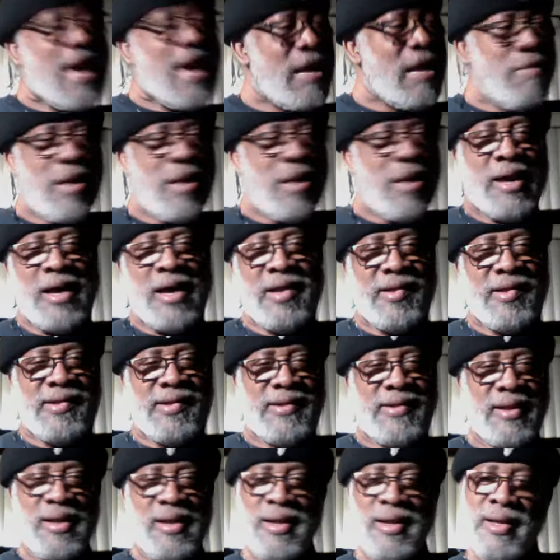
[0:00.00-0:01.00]

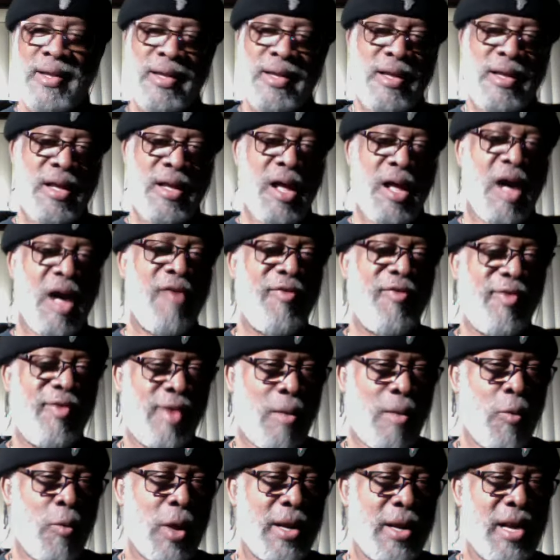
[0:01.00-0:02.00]
because of
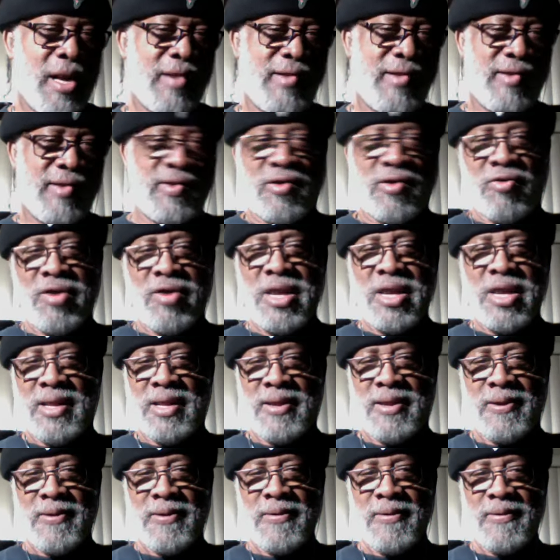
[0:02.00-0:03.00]
someone else's greed,
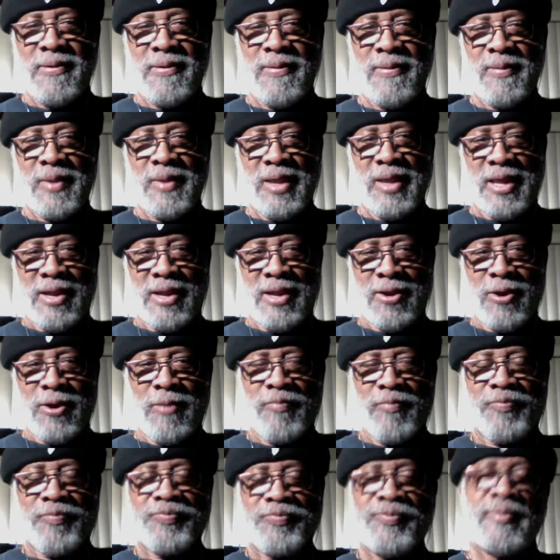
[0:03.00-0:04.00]
you know?
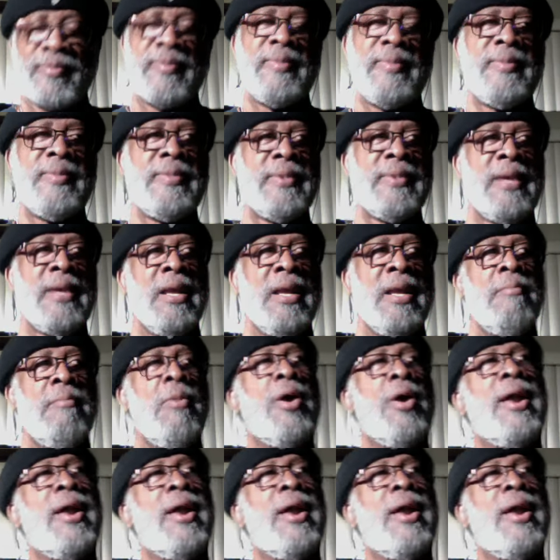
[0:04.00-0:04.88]
But,